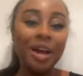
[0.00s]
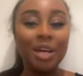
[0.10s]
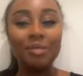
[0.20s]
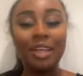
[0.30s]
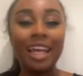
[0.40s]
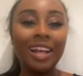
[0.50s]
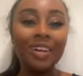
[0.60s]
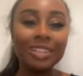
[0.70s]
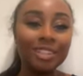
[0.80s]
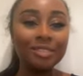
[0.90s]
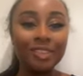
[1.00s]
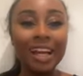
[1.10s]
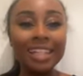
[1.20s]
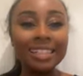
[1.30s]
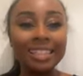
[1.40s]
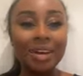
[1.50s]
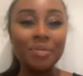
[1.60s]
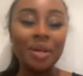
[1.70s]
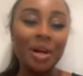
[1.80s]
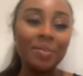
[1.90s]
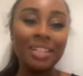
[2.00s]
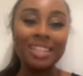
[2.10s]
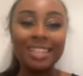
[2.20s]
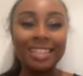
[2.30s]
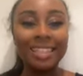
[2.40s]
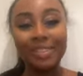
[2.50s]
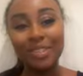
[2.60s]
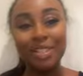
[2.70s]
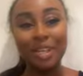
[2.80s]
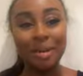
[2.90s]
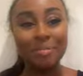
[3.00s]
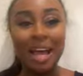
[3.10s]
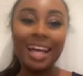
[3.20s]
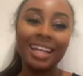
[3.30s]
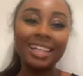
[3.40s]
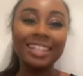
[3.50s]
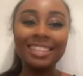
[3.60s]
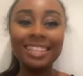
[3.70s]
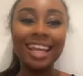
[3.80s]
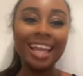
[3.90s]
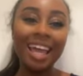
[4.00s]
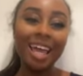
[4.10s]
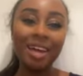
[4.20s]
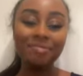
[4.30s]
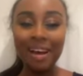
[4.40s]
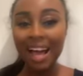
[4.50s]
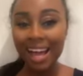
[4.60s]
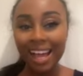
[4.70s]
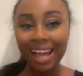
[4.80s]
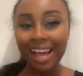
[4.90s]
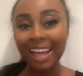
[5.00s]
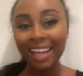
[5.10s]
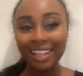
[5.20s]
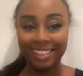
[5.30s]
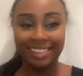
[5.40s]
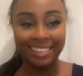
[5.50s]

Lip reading: Hope you get lots of rest and we can't wait to see you when you get back. Take care, bye.